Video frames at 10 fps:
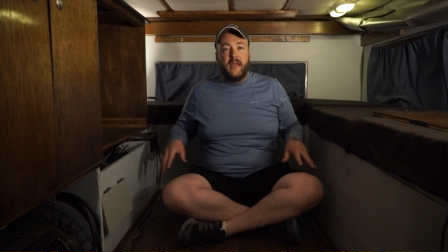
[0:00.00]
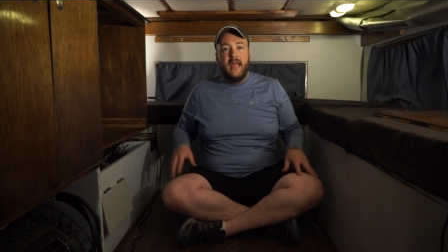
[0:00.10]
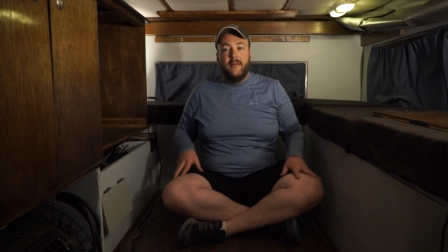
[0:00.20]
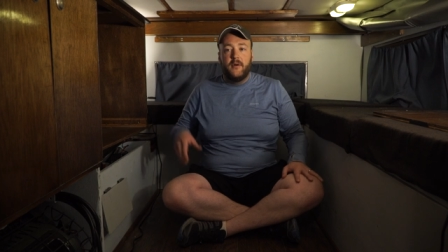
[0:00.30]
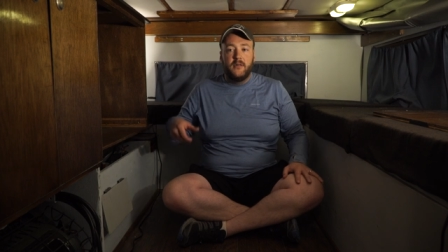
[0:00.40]
the
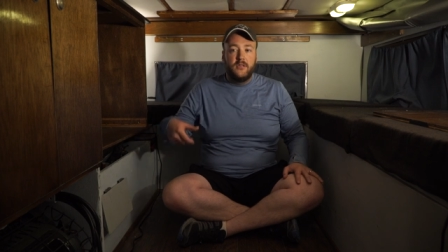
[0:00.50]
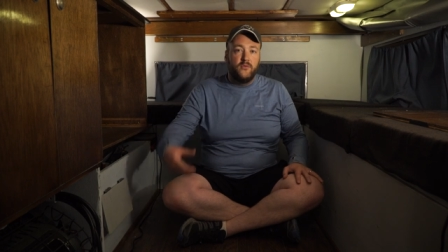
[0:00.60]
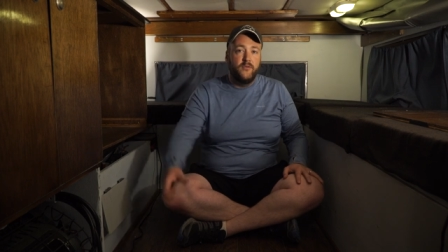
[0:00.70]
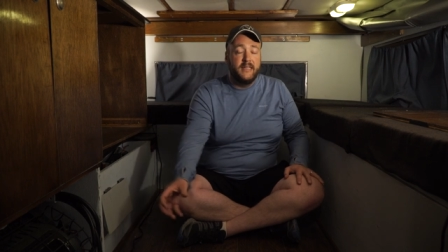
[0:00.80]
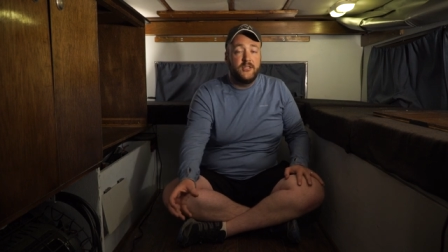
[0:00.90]
camper to
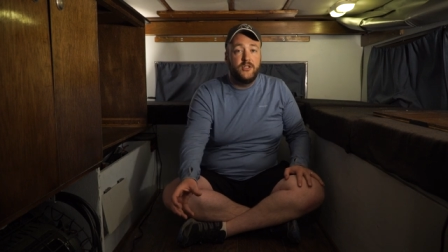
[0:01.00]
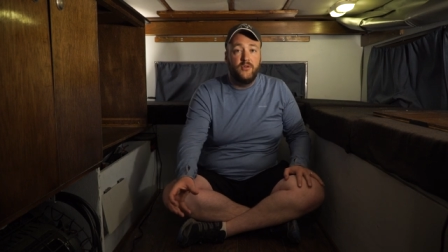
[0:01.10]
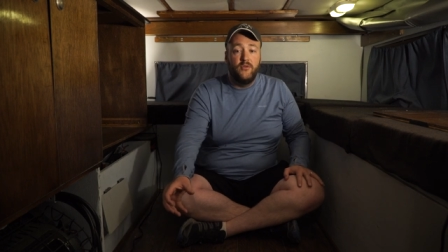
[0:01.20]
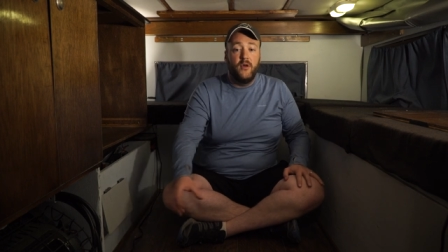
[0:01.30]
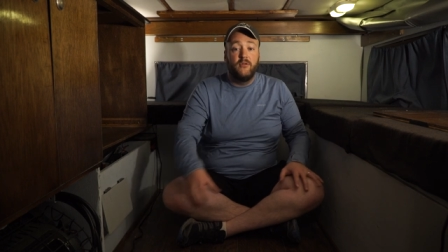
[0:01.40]
reach
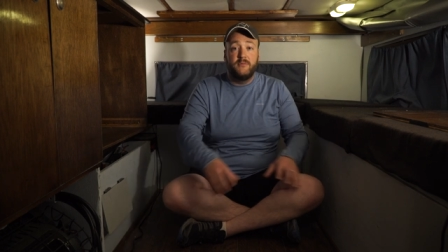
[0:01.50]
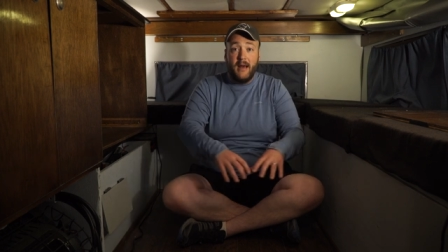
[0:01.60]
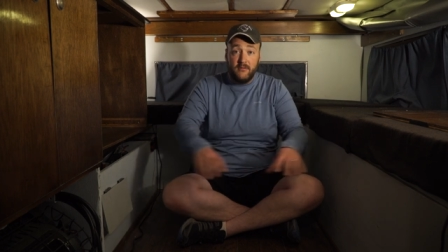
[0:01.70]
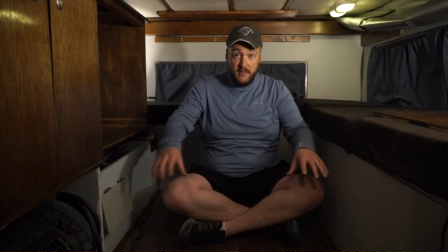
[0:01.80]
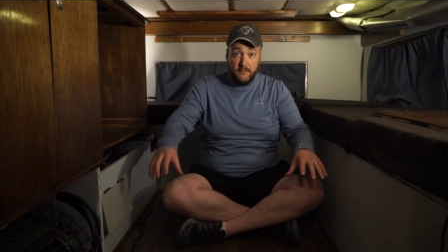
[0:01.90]
to those
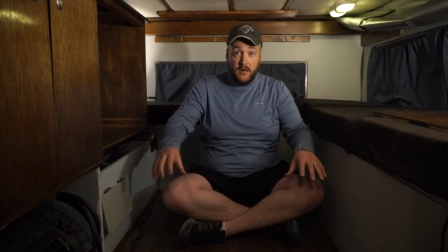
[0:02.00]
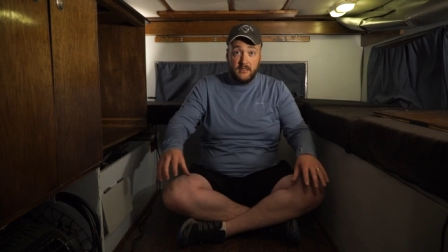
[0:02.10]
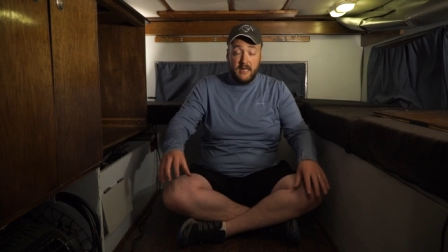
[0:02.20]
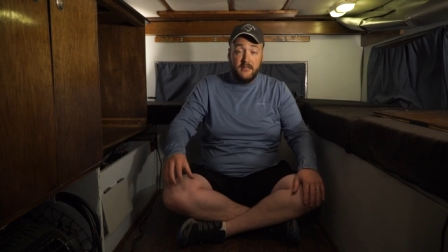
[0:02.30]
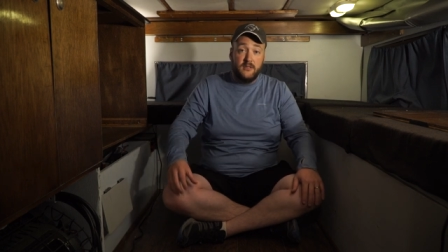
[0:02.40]
mounting
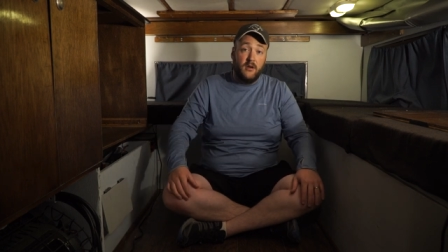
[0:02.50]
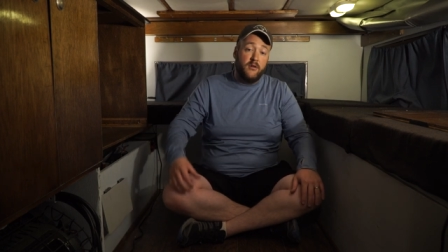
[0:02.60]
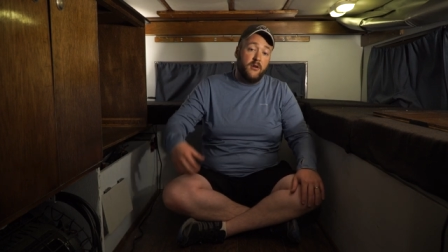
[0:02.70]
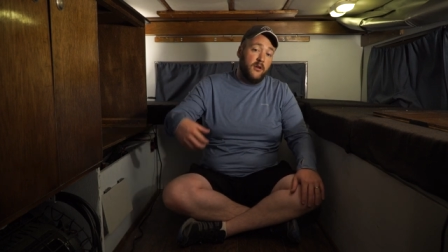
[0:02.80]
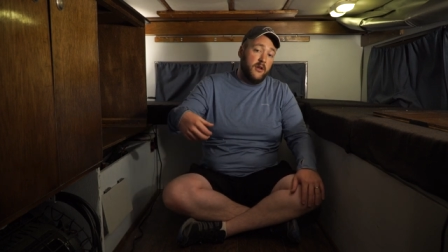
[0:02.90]
bars I installed
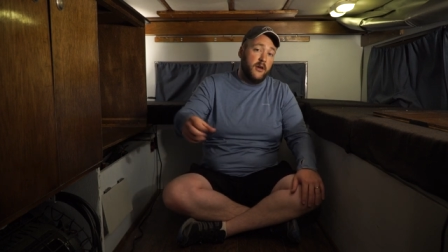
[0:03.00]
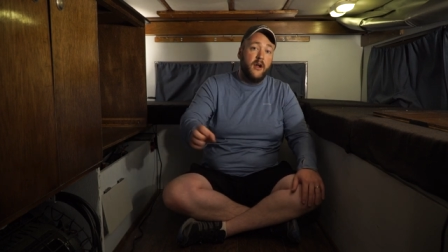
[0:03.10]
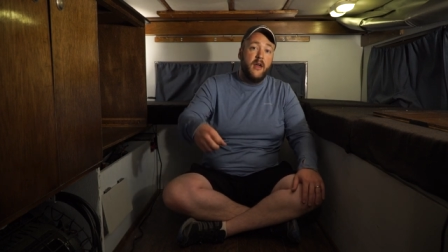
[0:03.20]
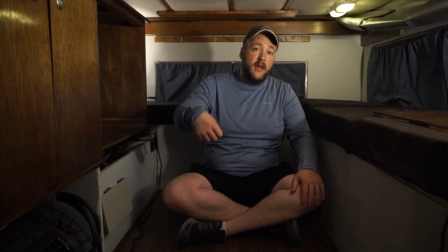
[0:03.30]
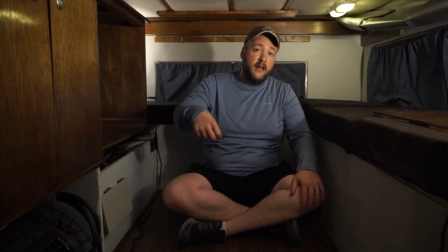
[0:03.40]

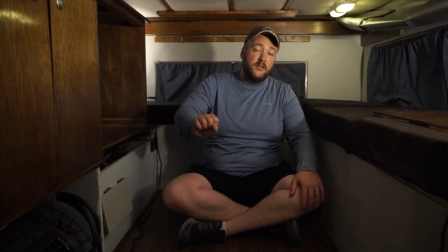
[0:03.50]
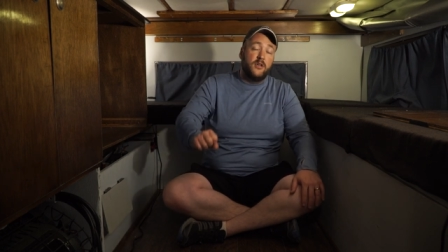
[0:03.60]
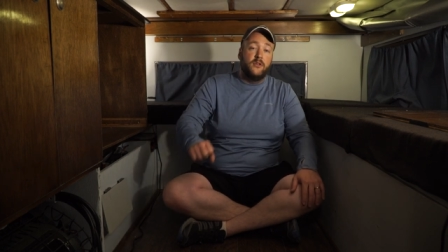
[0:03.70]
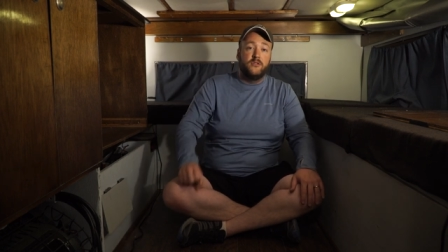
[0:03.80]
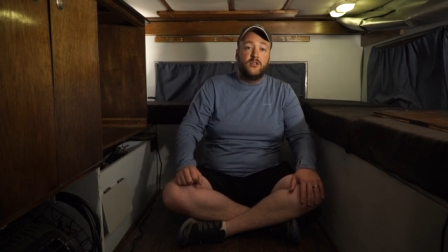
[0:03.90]
earlier and
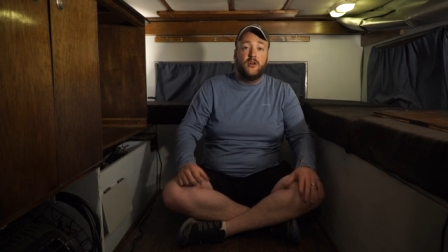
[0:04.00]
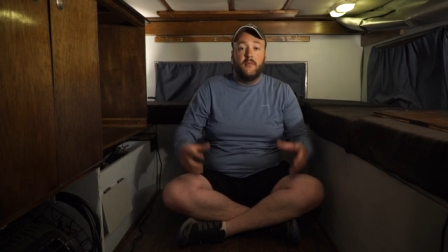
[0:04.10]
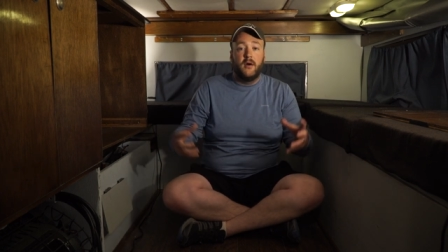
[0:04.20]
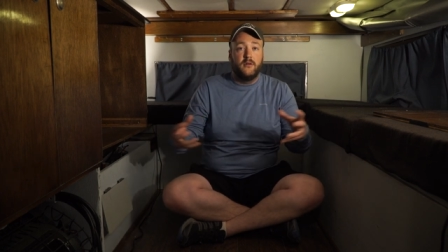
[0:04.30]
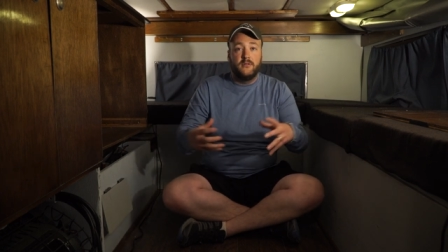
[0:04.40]
turn those
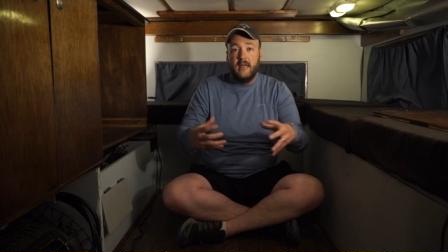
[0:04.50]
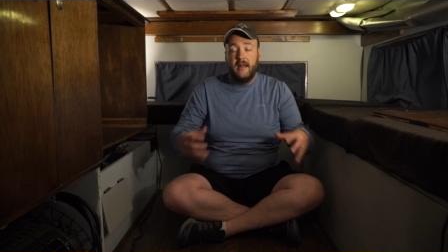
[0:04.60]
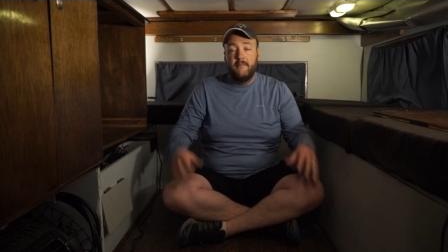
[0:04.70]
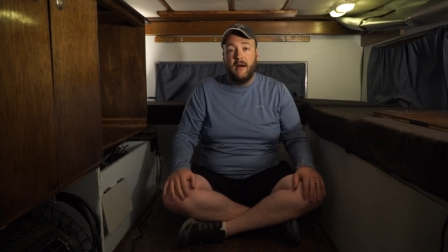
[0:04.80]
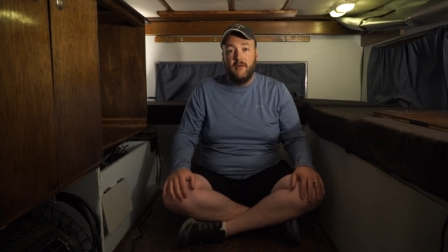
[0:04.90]
turnbuckles
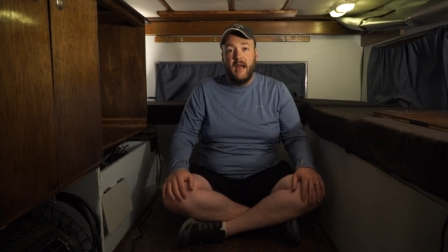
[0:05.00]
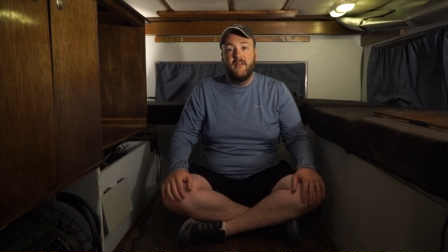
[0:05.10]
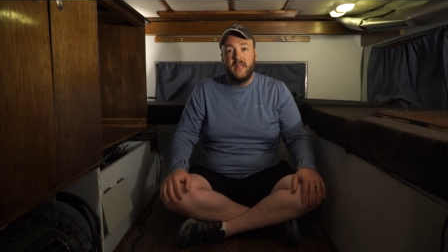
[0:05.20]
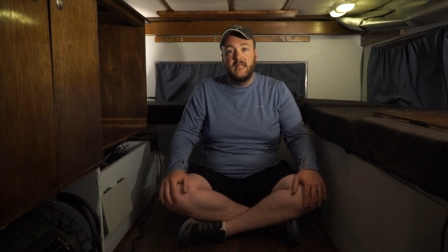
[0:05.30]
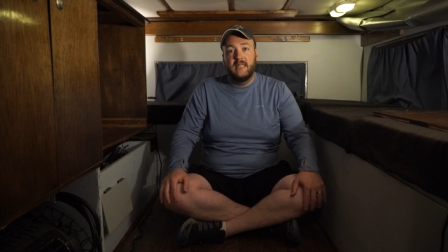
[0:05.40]
and mount
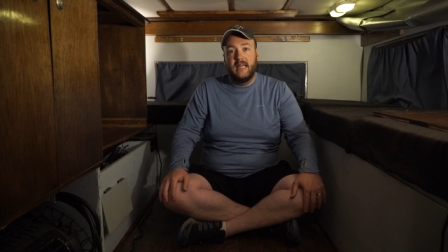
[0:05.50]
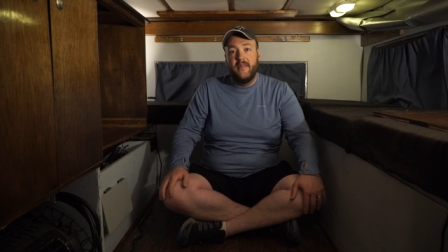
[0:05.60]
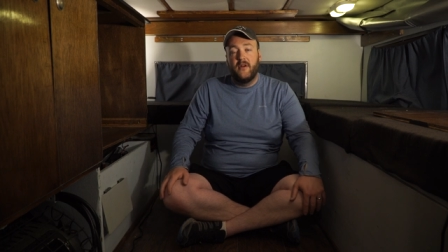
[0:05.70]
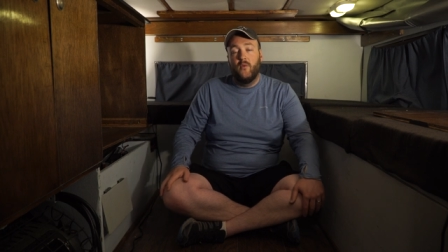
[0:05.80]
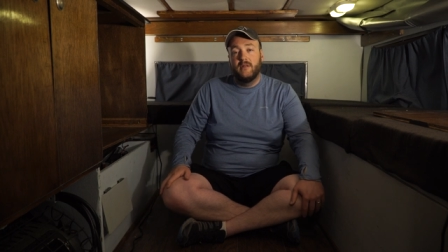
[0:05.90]
everything
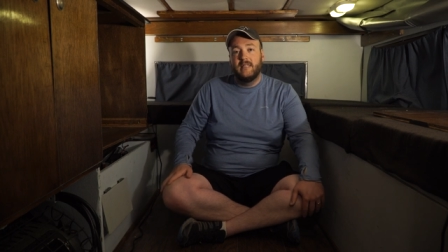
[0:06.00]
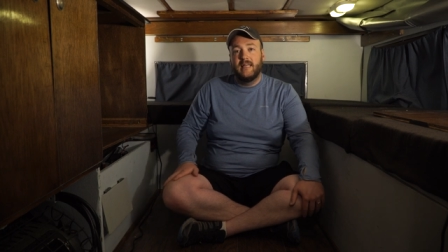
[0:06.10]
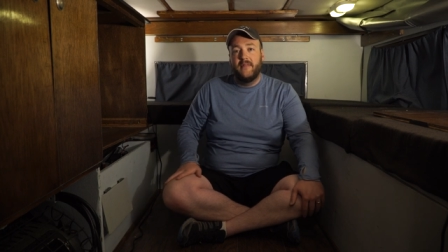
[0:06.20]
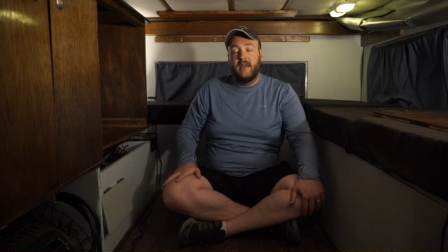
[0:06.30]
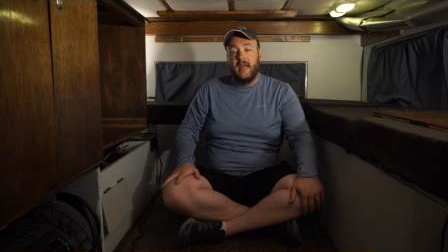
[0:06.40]
together once it's
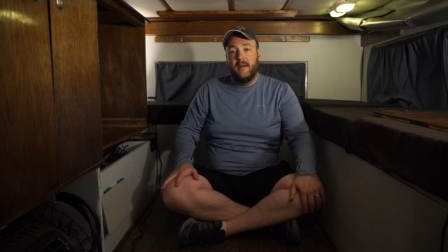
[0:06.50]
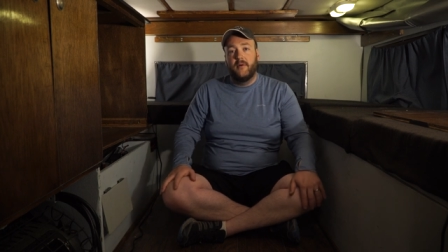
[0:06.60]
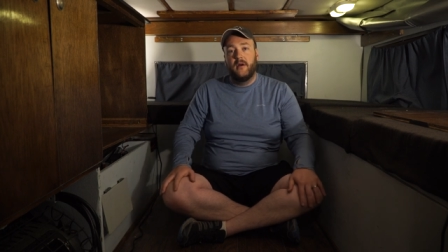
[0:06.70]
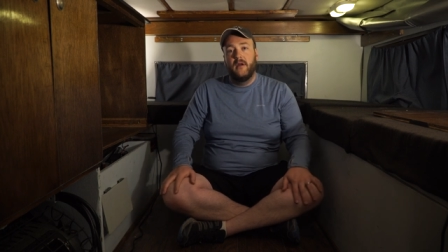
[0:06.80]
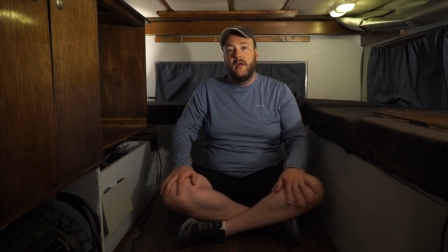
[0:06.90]
on the
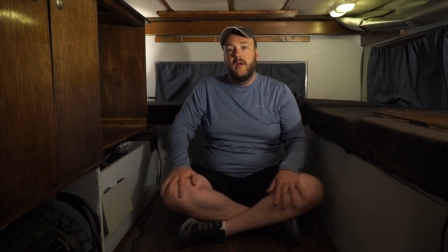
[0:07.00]
camper.